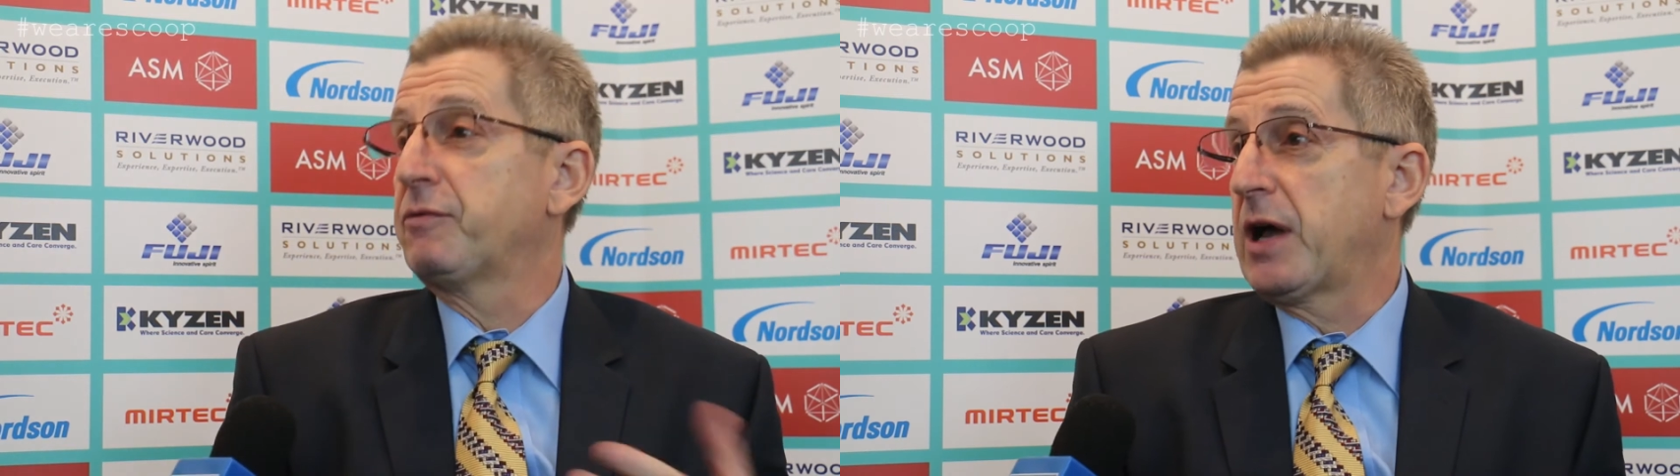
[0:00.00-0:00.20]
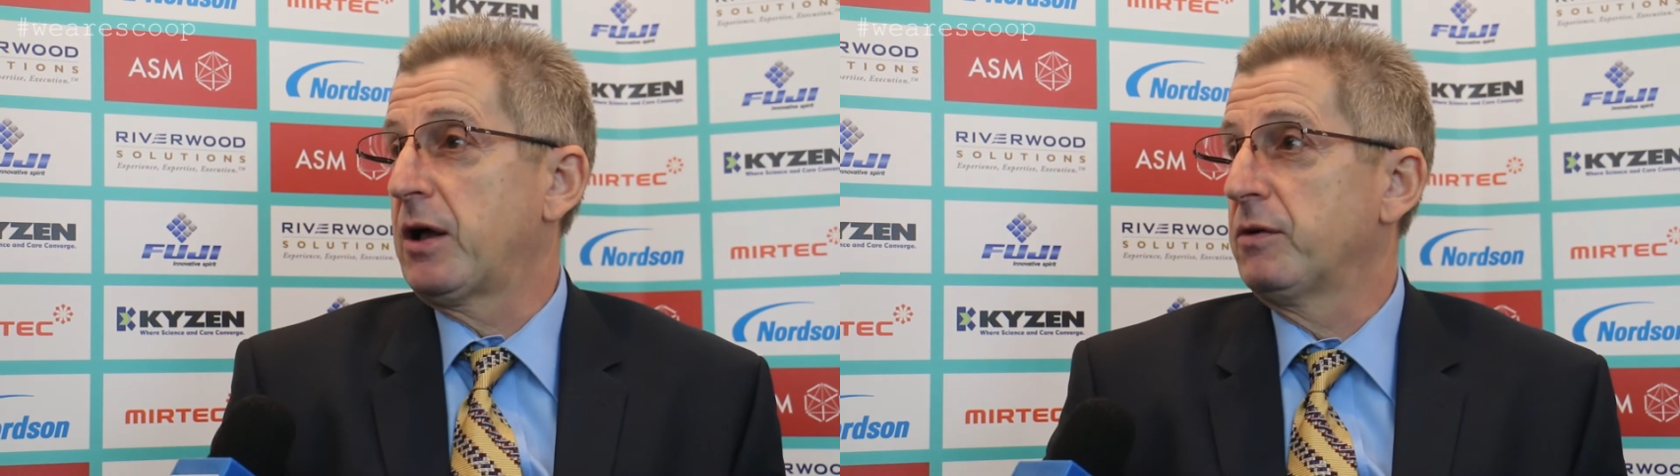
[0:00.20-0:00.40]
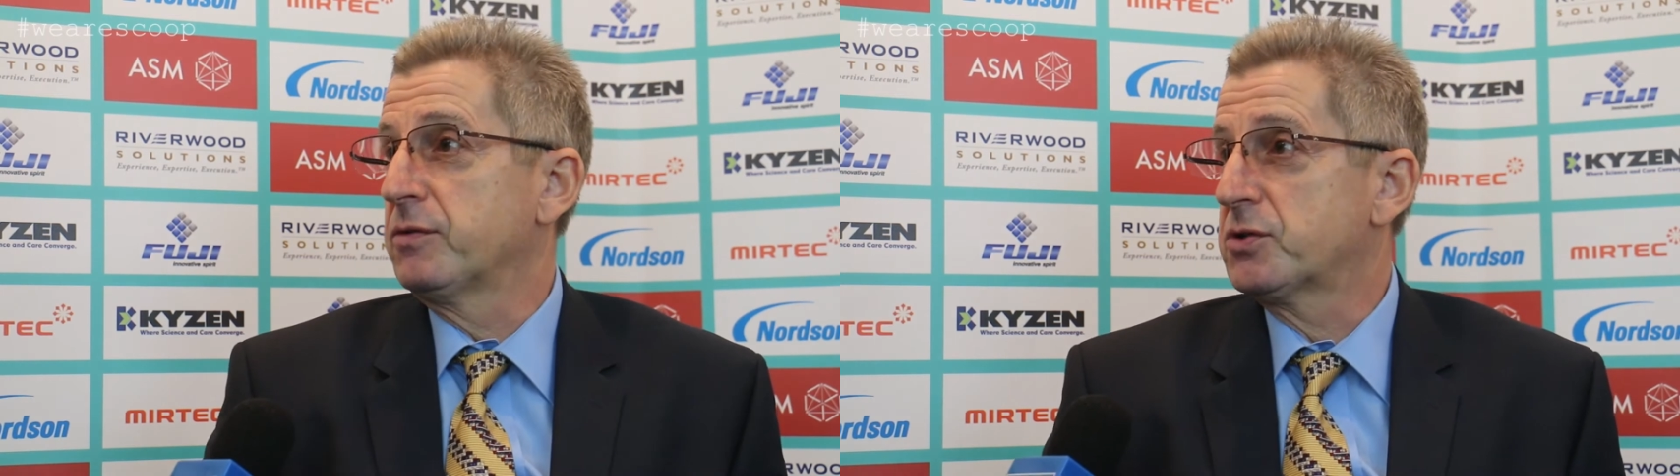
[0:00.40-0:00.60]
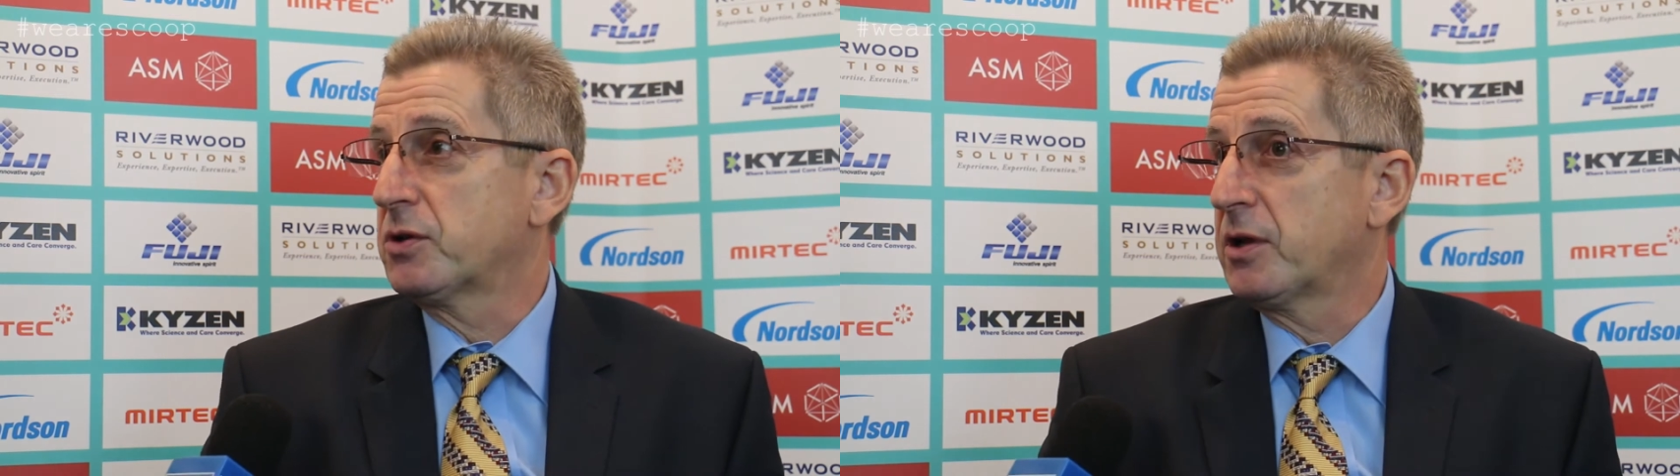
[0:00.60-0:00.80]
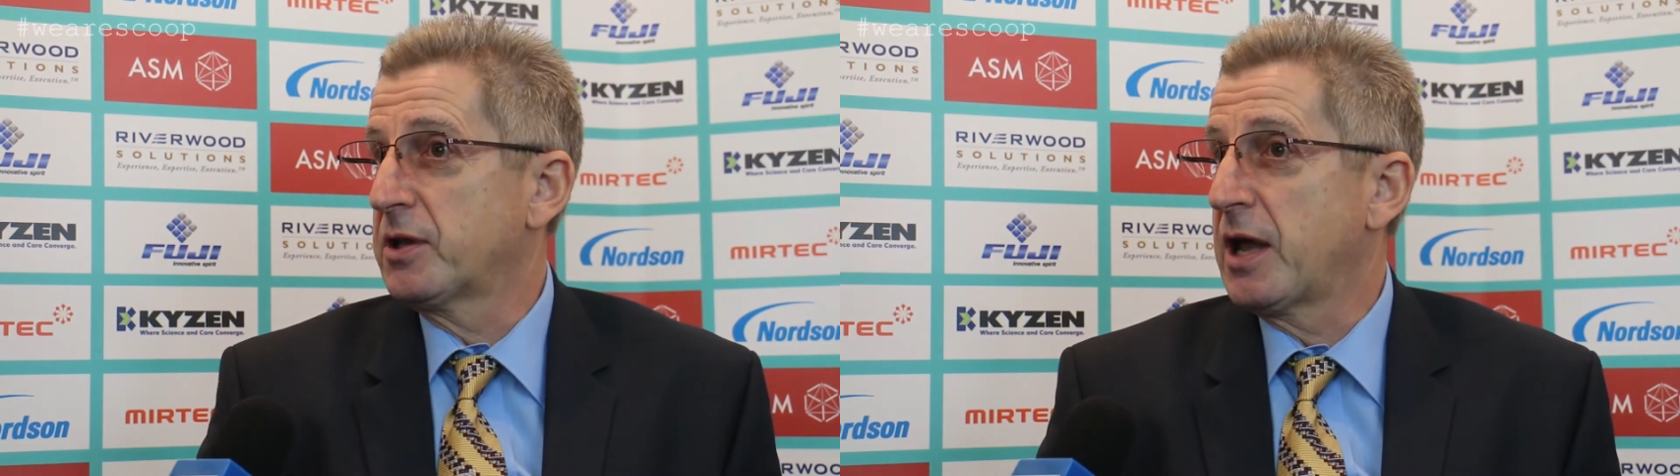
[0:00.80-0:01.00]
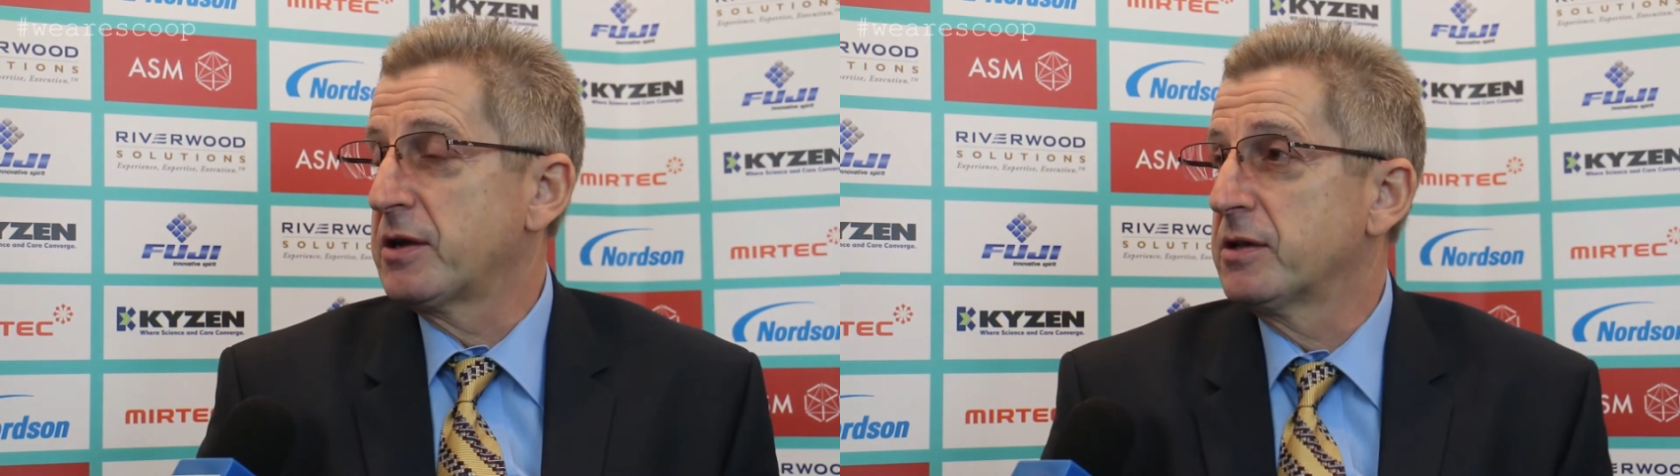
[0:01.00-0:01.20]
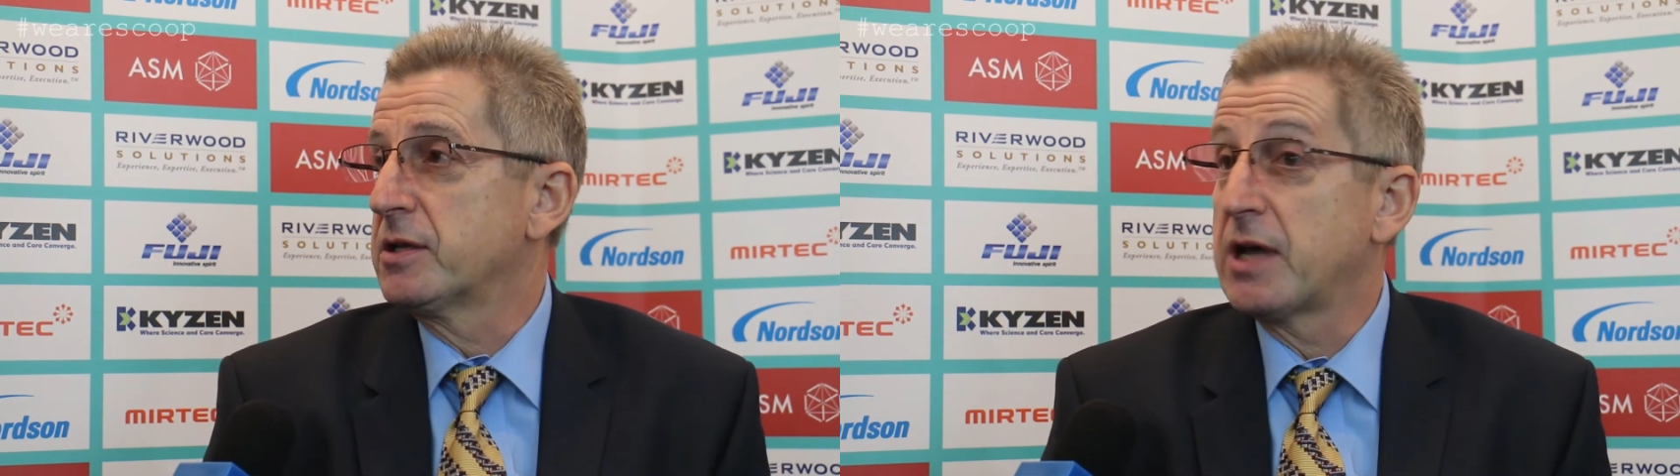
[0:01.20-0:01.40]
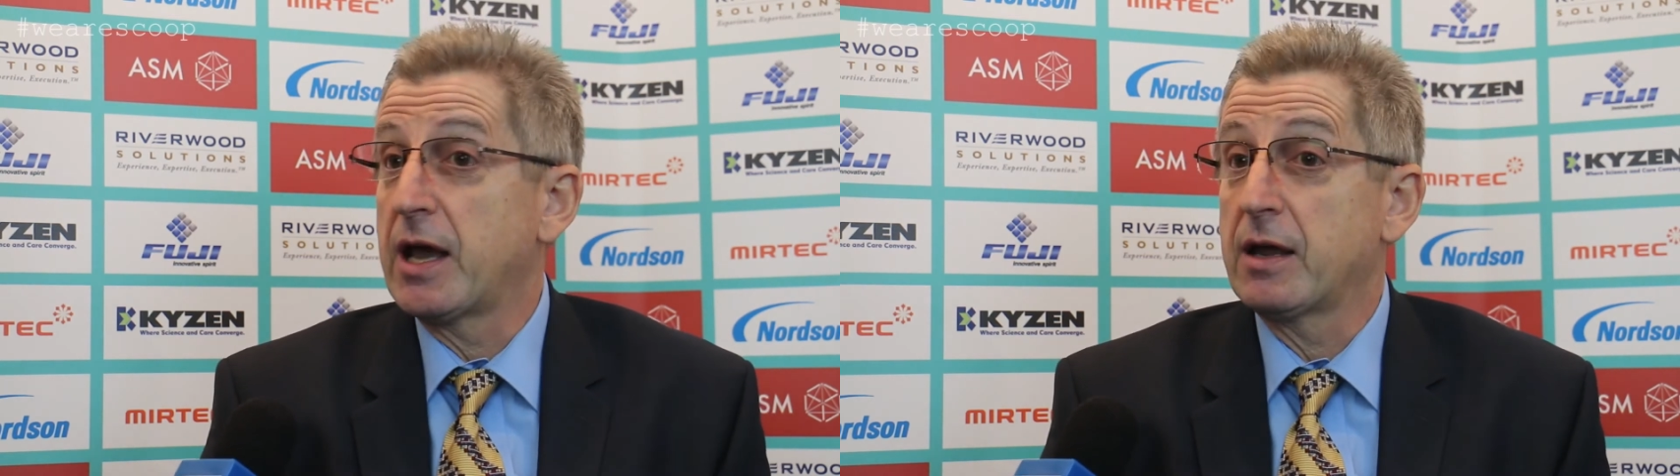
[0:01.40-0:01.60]
valves at the end of
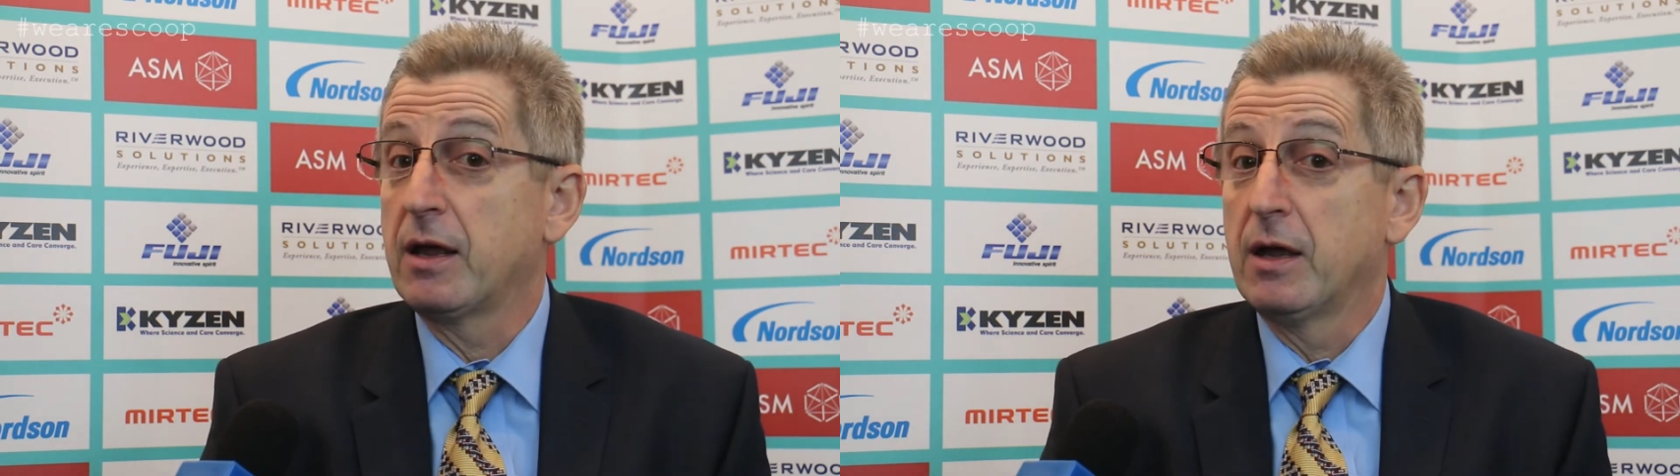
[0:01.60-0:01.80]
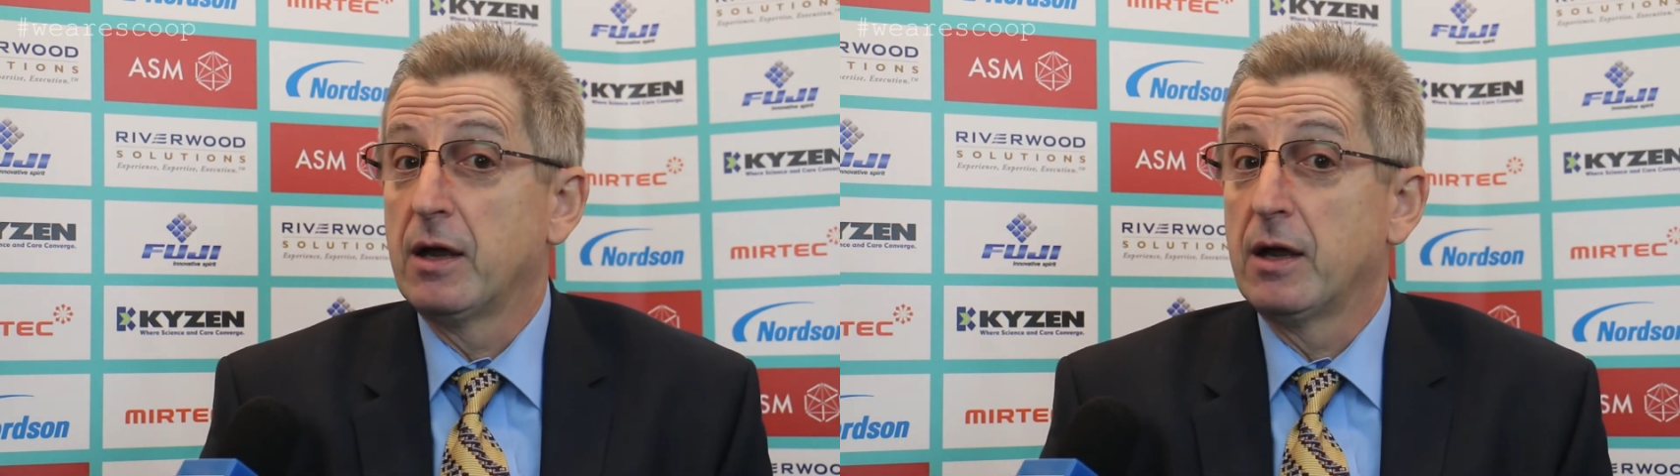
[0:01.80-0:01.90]
the day.